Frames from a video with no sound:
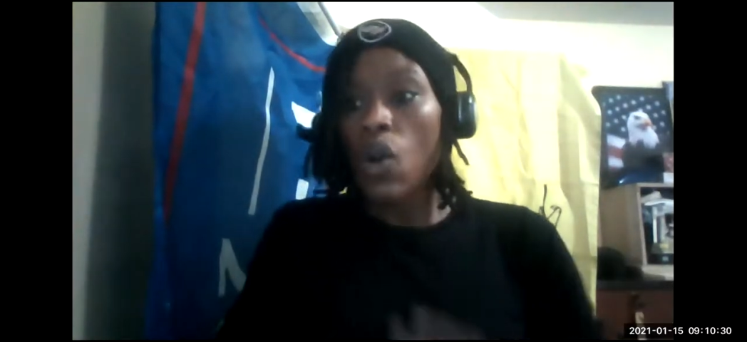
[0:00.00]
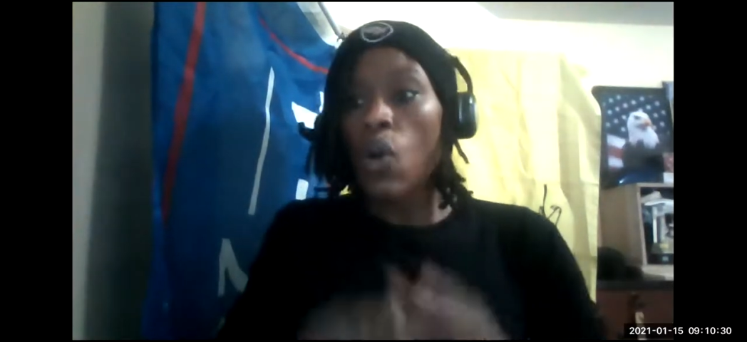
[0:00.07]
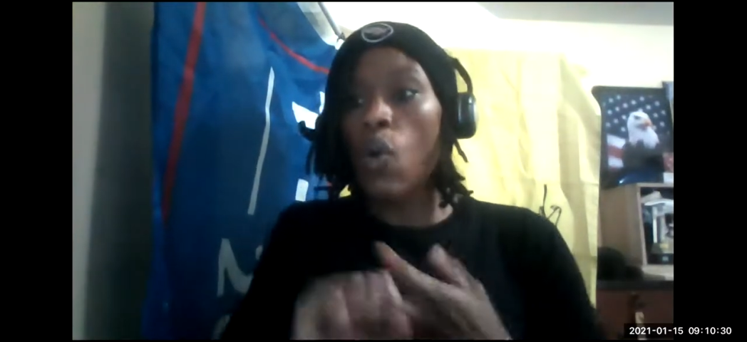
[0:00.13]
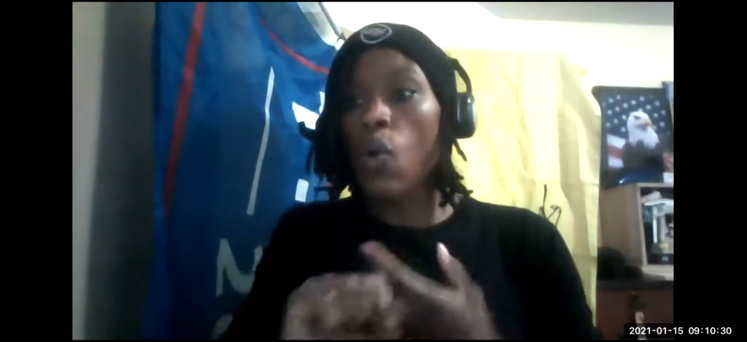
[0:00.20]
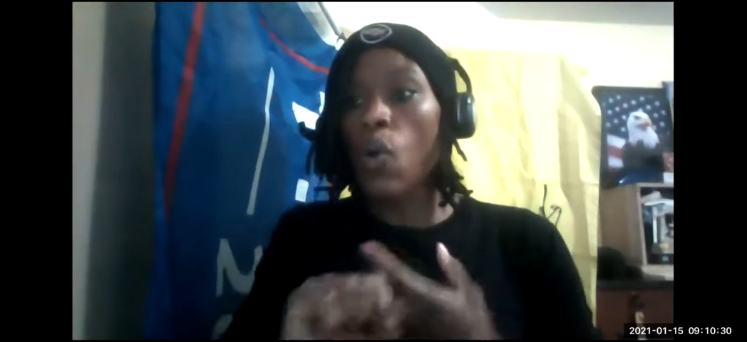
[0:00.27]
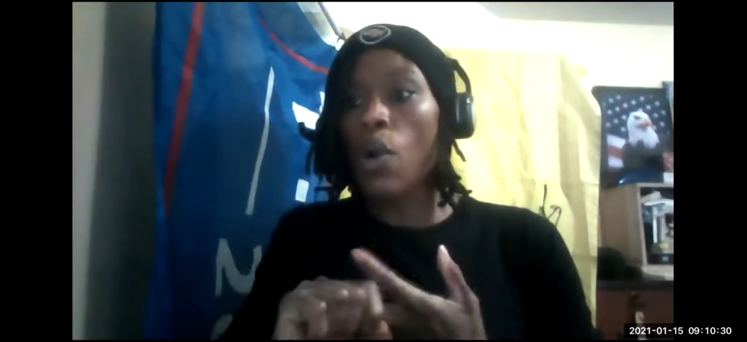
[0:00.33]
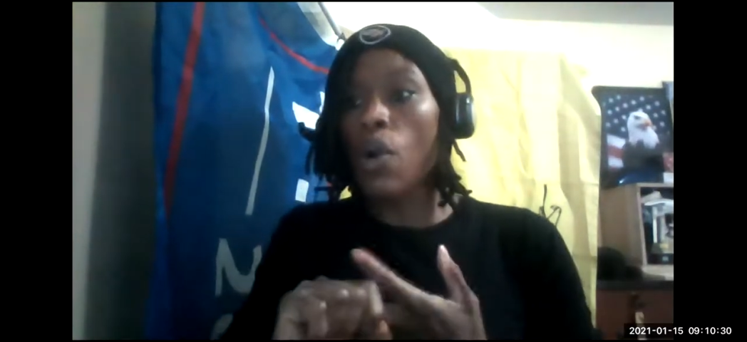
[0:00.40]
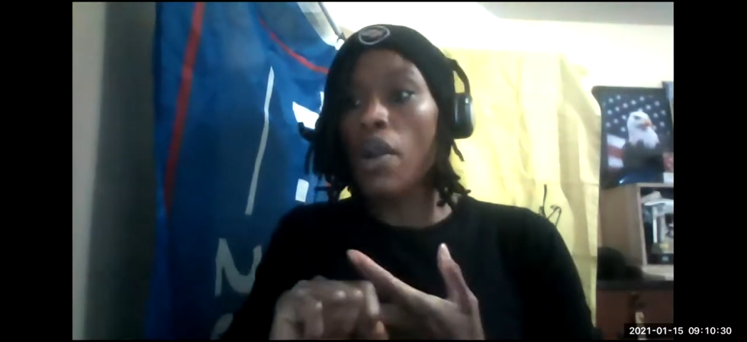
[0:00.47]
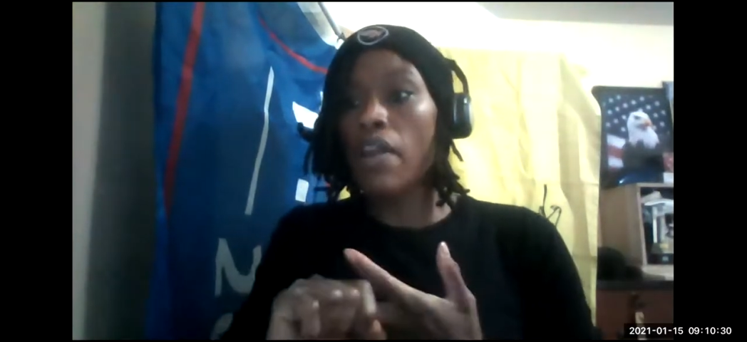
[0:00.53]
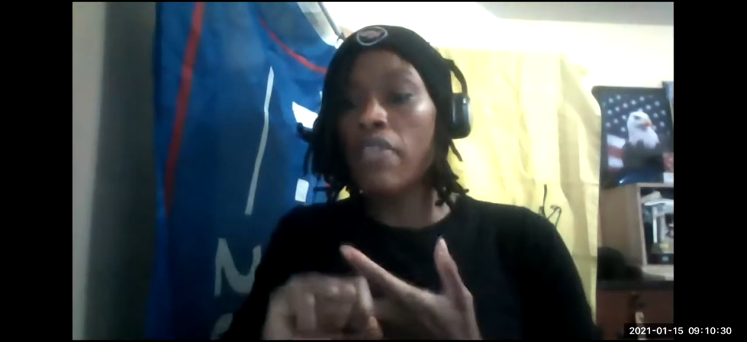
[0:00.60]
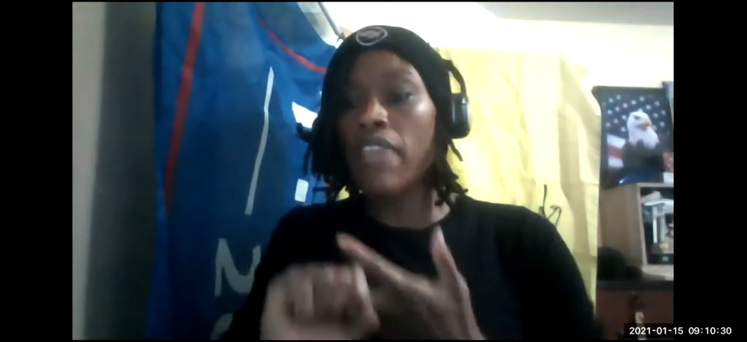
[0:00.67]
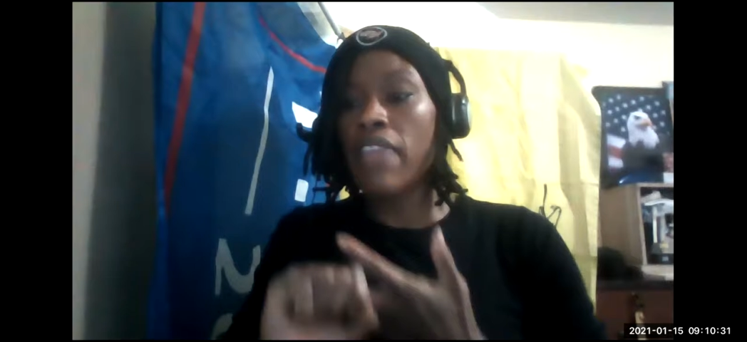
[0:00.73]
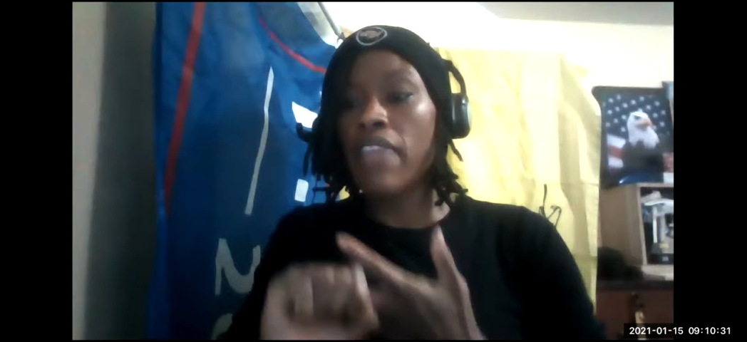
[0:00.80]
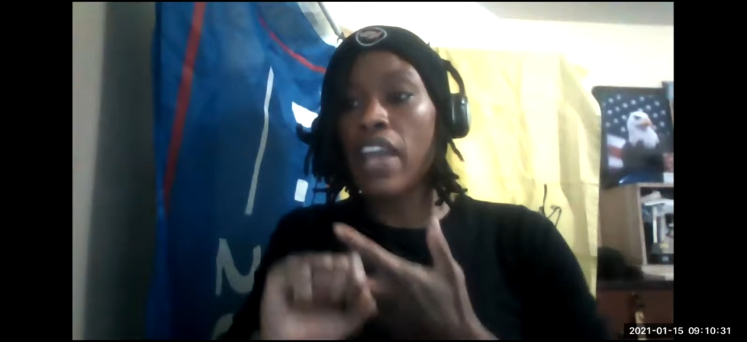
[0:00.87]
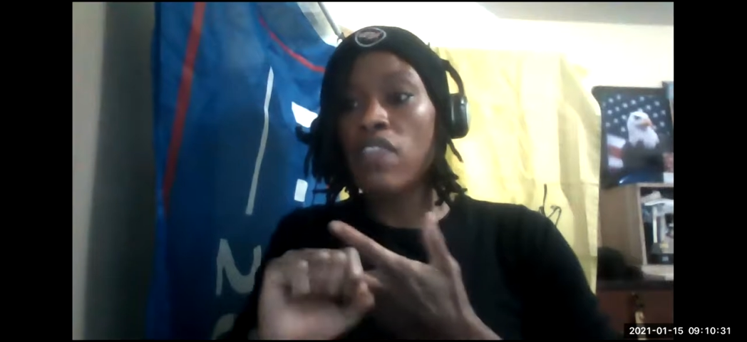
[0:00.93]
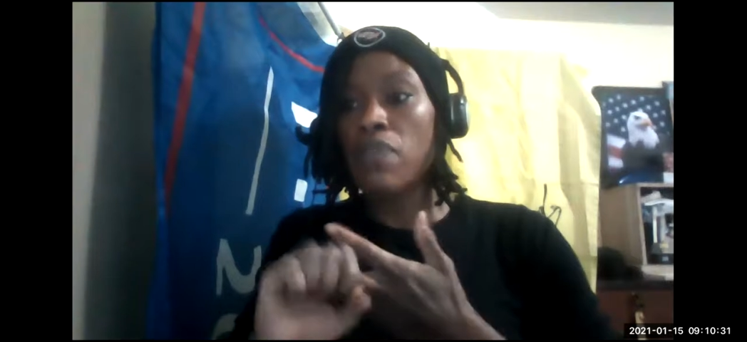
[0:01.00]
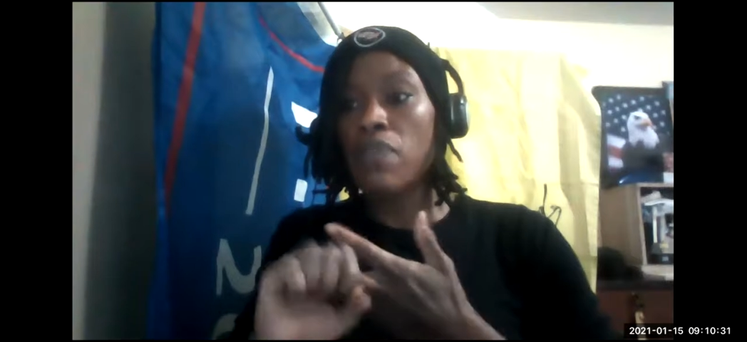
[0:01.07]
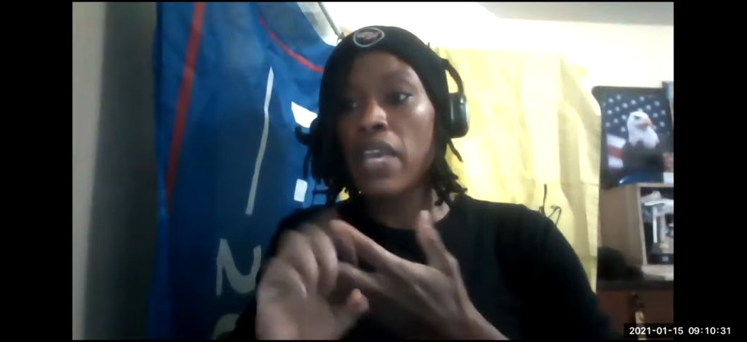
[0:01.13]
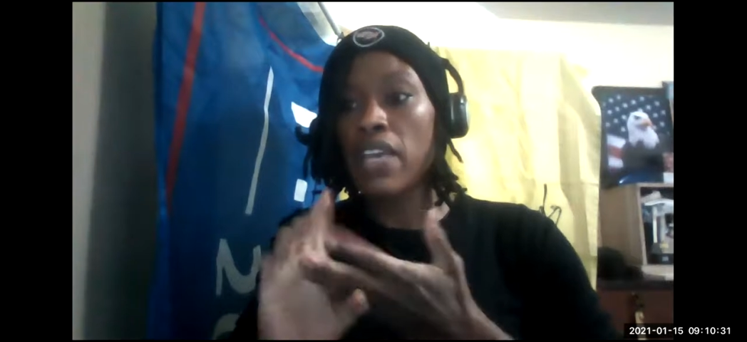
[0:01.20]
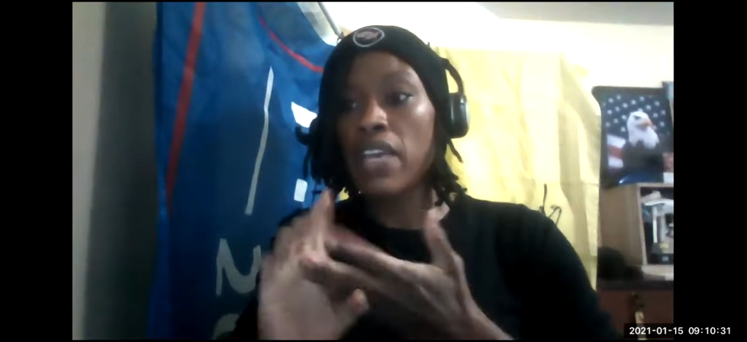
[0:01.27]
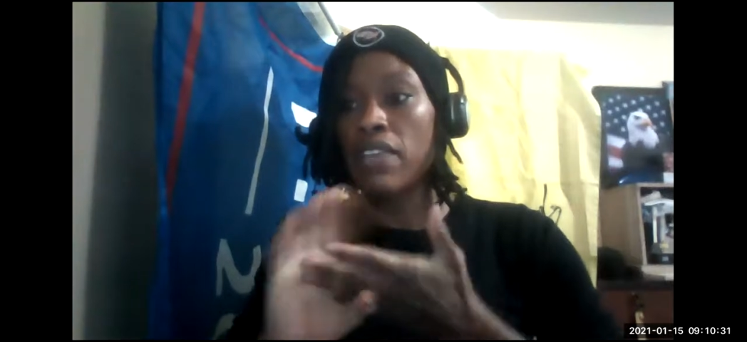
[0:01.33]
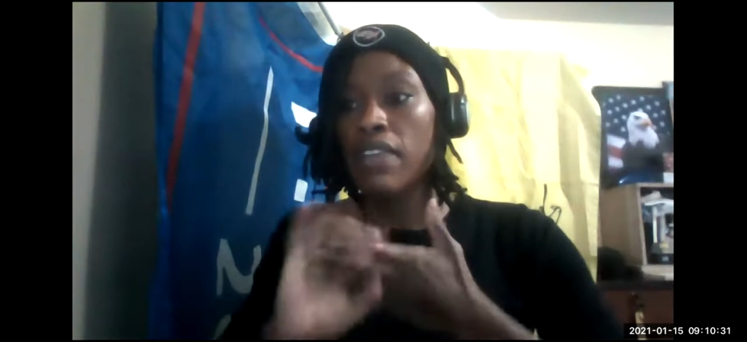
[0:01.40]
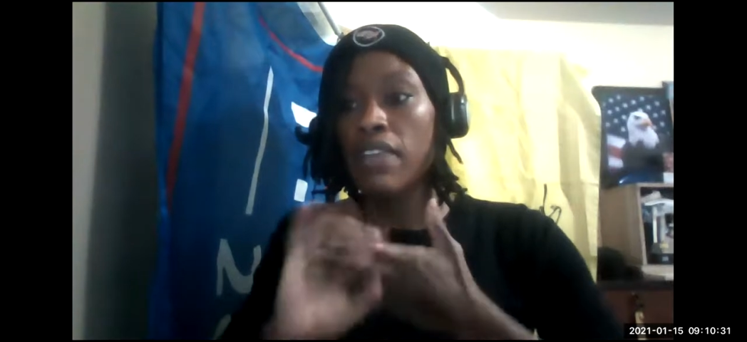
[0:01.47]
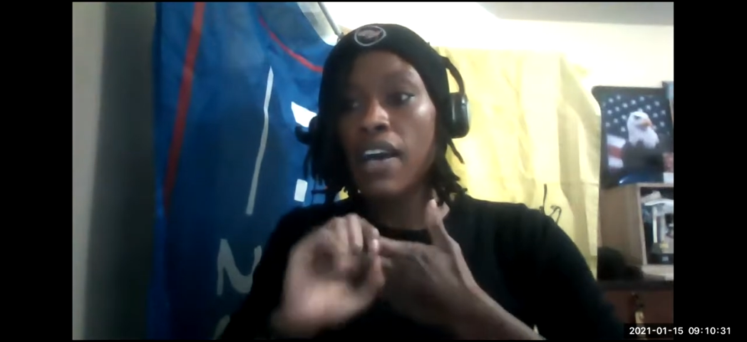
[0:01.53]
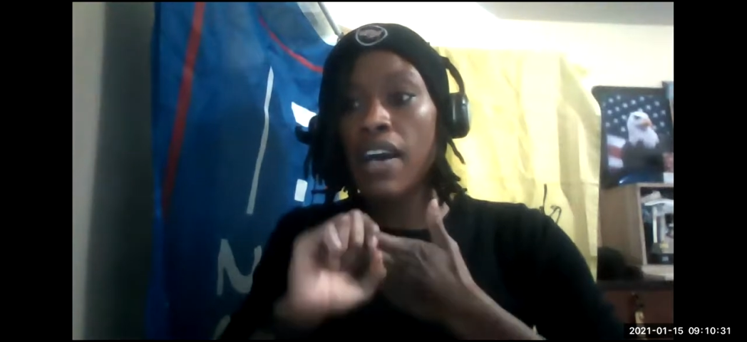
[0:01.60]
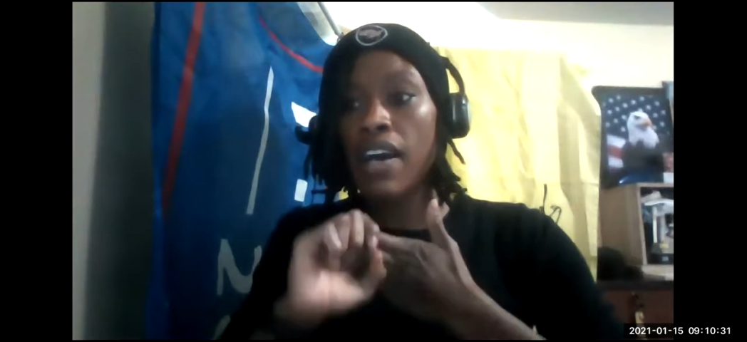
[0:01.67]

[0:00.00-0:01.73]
or they've been